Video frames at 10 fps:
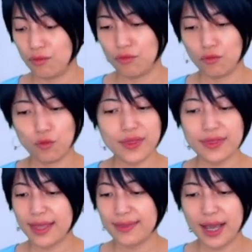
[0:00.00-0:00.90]
width
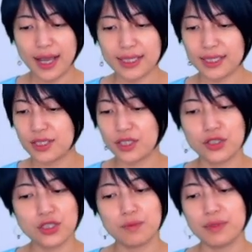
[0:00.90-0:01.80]
and height is
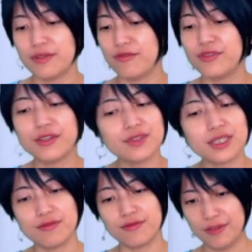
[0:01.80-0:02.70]
going to be
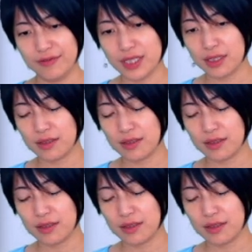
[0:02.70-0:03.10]
50, 50.